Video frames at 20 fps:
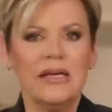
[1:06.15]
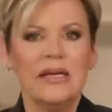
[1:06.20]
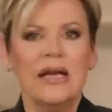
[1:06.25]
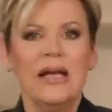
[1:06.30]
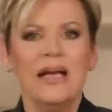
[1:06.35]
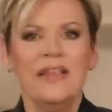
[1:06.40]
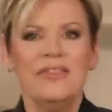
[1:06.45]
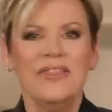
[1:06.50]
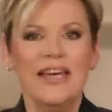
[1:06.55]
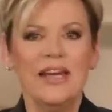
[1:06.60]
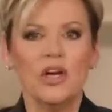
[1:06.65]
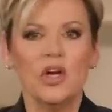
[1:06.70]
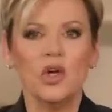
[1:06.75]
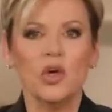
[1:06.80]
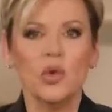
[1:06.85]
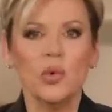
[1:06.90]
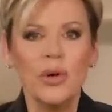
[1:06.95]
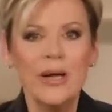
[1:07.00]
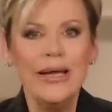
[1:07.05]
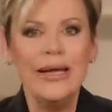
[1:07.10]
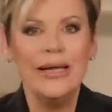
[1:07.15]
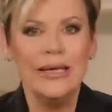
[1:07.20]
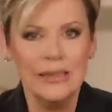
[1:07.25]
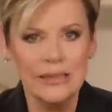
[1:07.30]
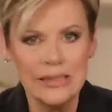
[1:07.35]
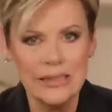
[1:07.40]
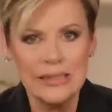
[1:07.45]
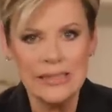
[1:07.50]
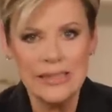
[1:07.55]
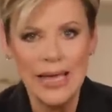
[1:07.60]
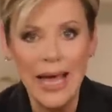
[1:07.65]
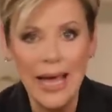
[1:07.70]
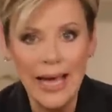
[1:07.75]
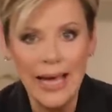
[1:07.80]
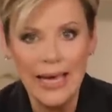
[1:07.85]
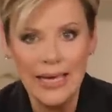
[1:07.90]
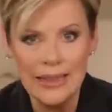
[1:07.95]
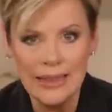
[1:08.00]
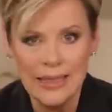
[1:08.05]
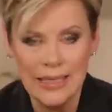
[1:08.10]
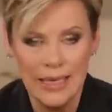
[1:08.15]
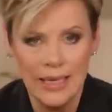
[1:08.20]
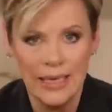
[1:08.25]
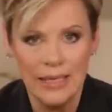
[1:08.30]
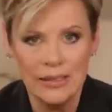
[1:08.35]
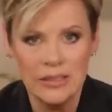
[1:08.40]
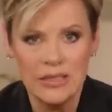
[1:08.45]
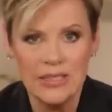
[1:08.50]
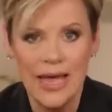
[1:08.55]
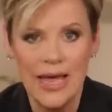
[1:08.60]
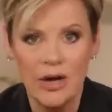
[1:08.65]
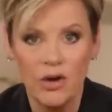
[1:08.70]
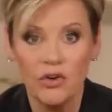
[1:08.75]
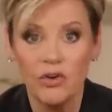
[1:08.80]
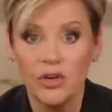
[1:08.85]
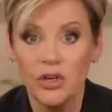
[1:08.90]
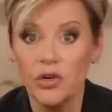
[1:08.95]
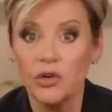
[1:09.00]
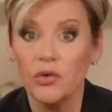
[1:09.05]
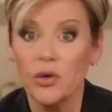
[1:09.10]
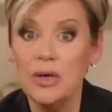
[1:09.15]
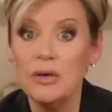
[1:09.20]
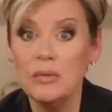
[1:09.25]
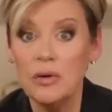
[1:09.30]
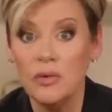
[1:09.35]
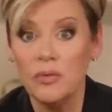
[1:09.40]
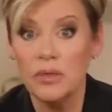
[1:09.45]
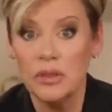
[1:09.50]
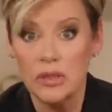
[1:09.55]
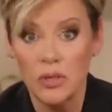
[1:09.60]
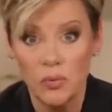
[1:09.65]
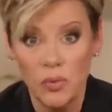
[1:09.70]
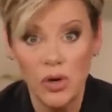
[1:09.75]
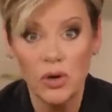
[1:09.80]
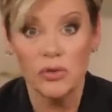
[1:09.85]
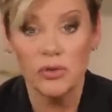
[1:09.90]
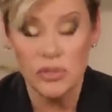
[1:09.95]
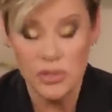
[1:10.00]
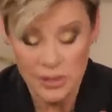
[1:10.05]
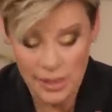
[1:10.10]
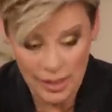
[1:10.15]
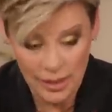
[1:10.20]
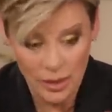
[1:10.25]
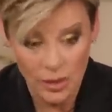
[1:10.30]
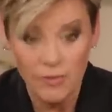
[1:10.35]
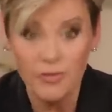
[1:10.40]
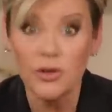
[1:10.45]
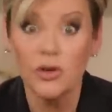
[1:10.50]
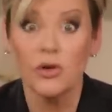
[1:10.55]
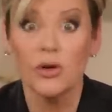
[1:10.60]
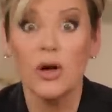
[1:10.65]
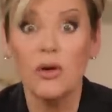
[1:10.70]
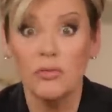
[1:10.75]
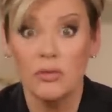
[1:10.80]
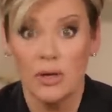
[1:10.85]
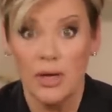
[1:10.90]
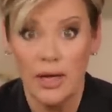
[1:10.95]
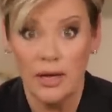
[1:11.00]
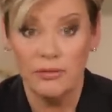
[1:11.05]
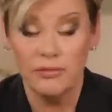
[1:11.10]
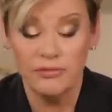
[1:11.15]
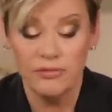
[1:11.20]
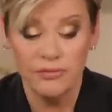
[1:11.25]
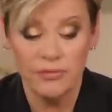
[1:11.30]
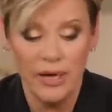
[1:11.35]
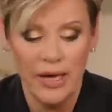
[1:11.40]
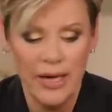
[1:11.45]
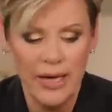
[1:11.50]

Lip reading: Yes. Then agree and say things that are in agreement with the Word. Say it over your own life. Yes.